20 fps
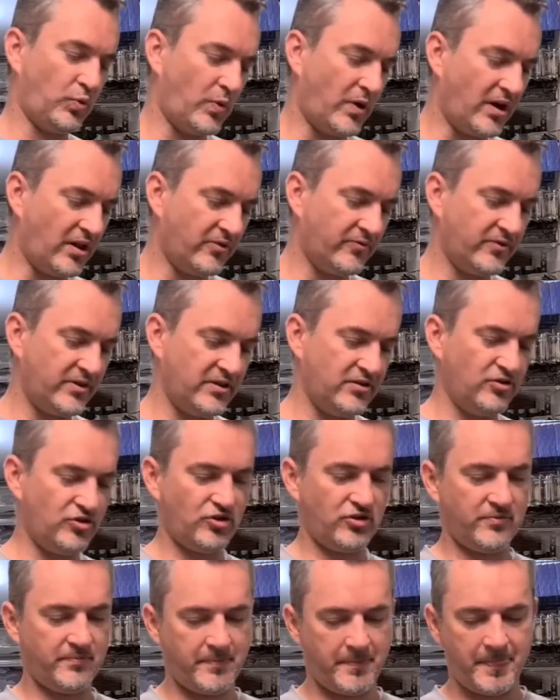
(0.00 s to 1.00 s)

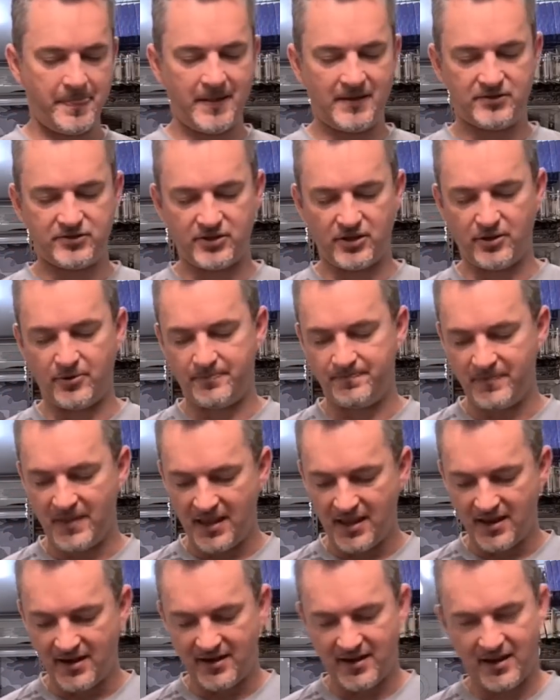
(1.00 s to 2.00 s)
12-inch. So
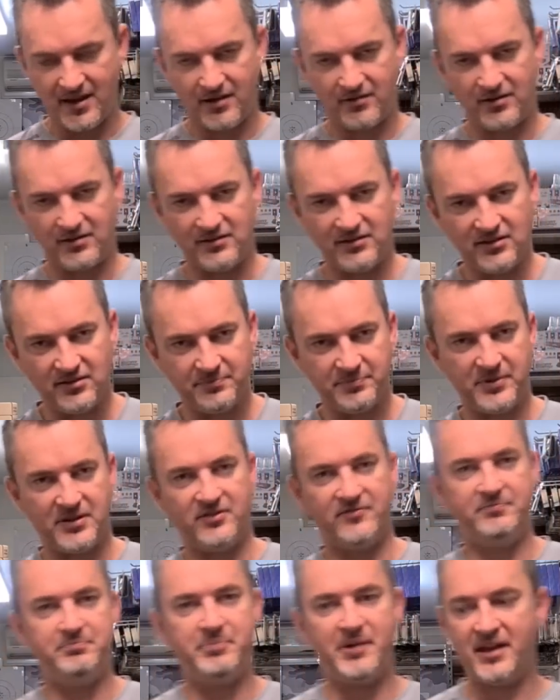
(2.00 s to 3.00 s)
now a little bit
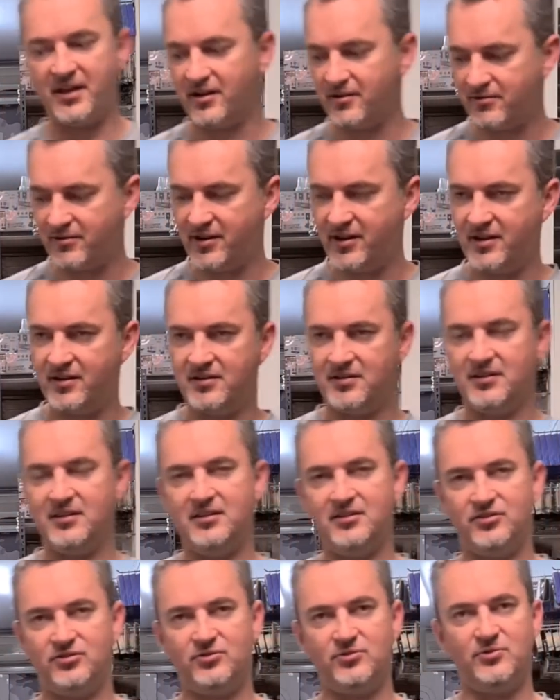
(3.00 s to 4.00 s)
of background
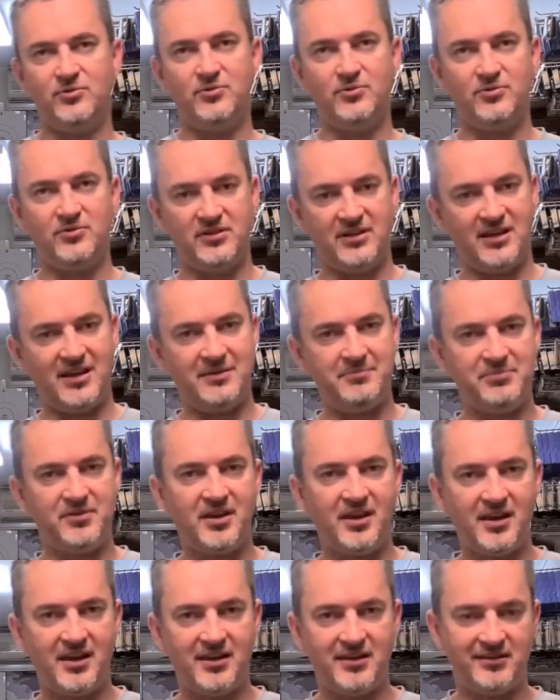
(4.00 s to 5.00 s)
into the
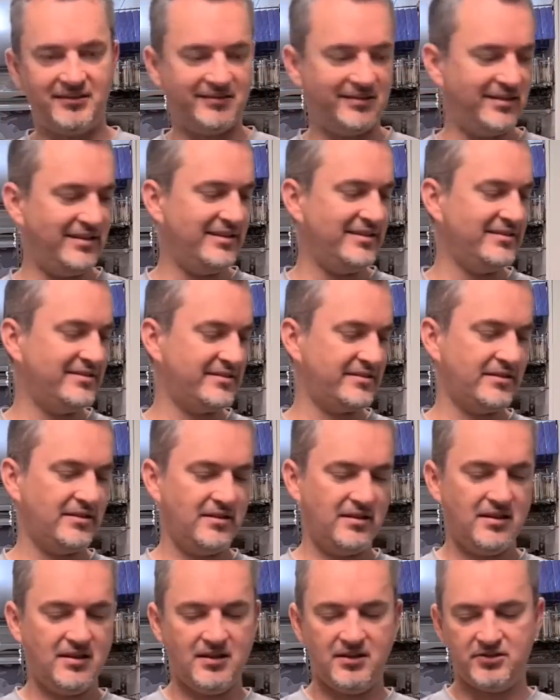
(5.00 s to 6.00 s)
Mk18s.
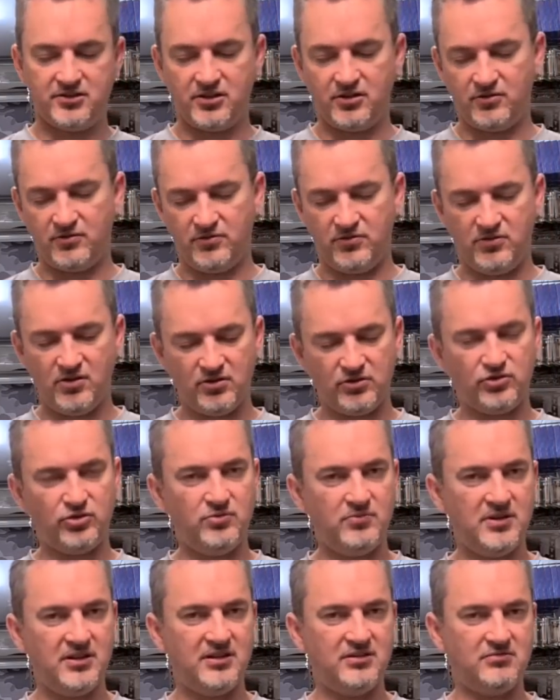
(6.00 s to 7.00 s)
So not
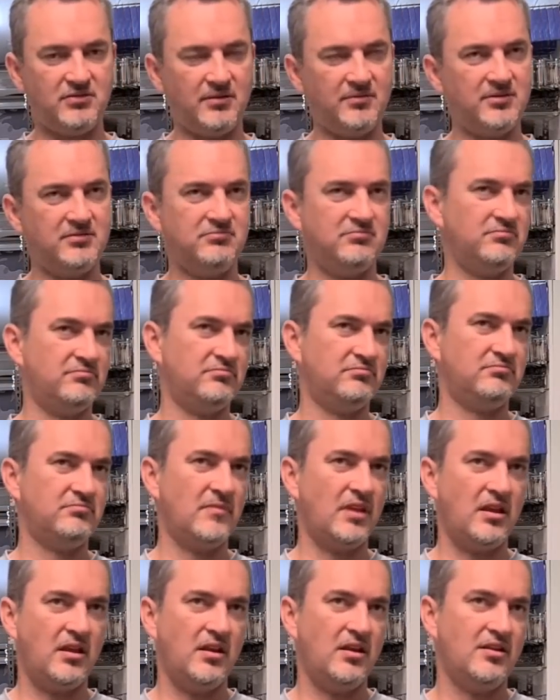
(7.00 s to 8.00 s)
too many, I mean,
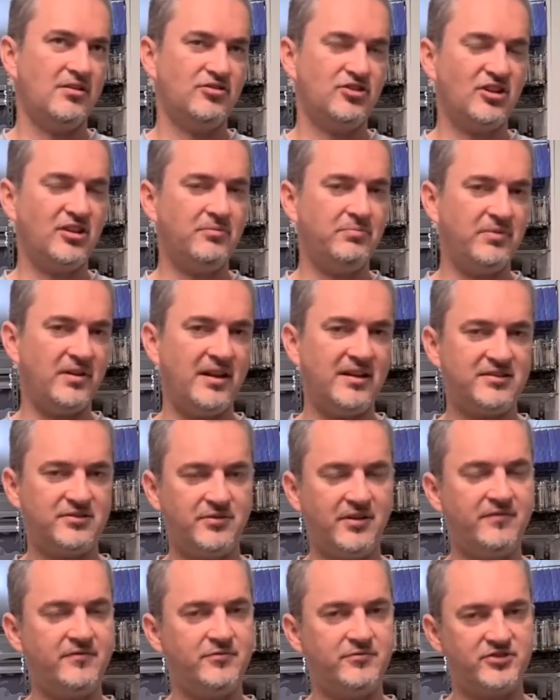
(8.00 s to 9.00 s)
gel
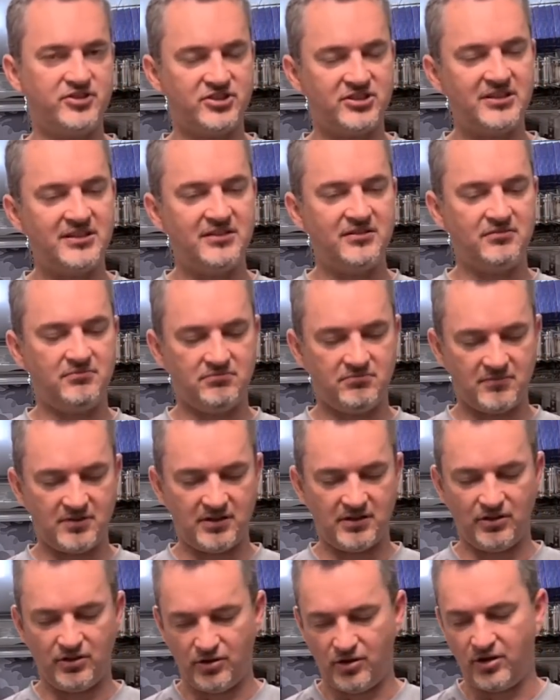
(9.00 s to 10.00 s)
blasters I haven't seen
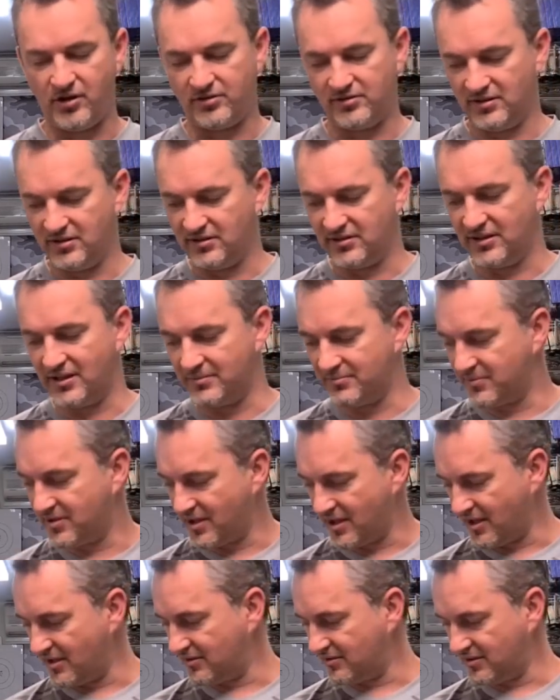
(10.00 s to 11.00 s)
a lot in the
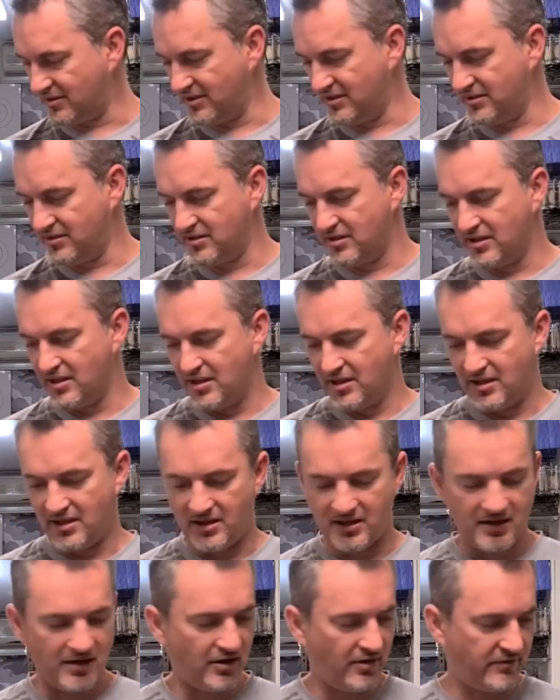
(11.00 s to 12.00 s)
Mk18.
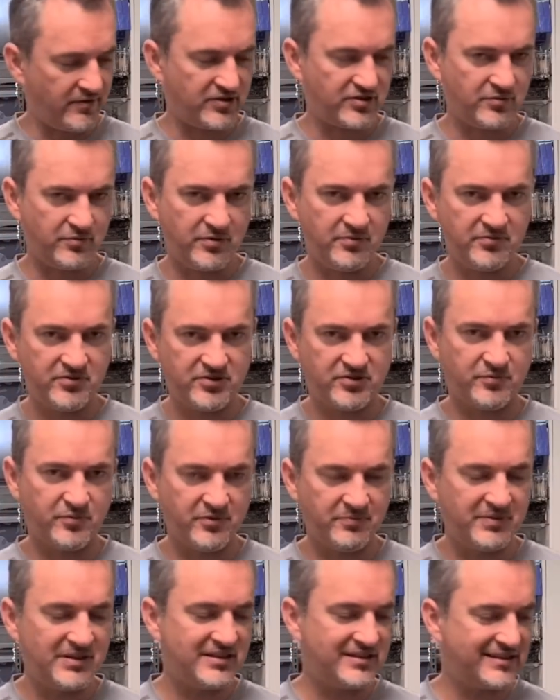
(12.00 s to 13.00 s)
Obviously
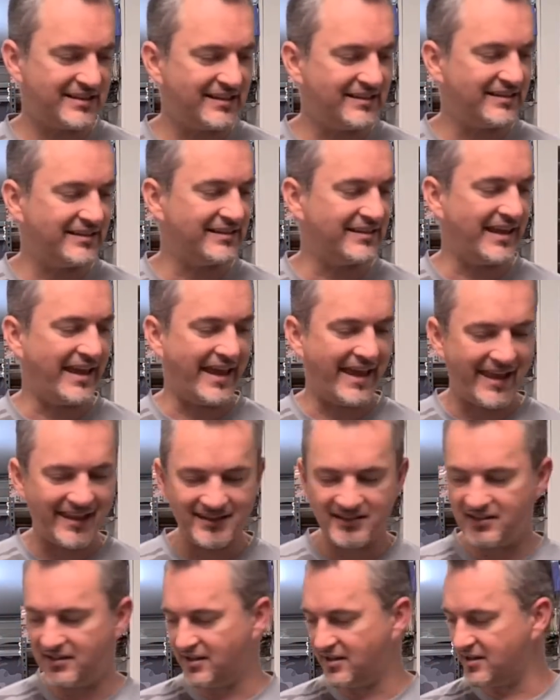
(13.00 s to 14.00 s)
we've been selling the
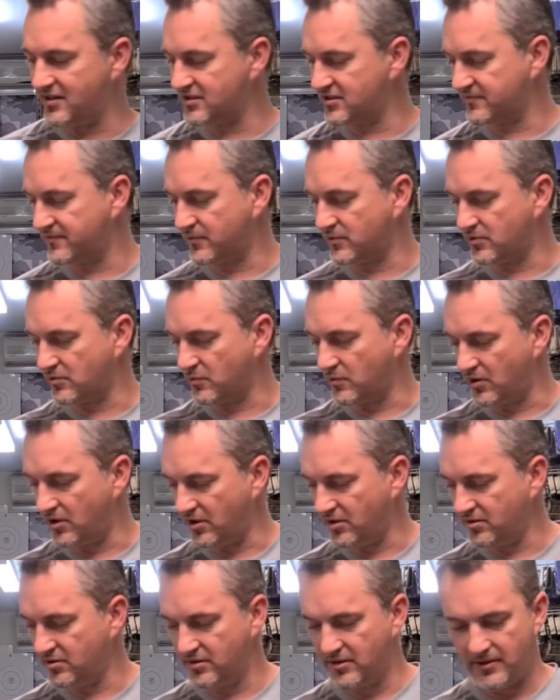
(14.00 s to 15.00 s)
Hand Guards for a
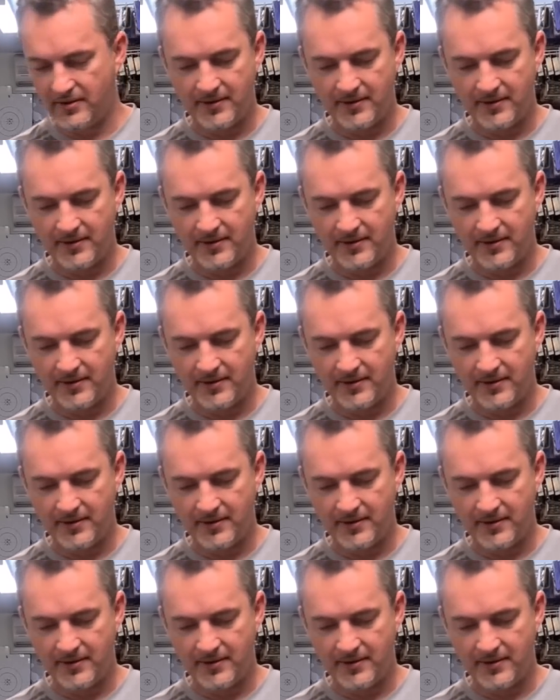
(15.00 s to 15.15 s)
while.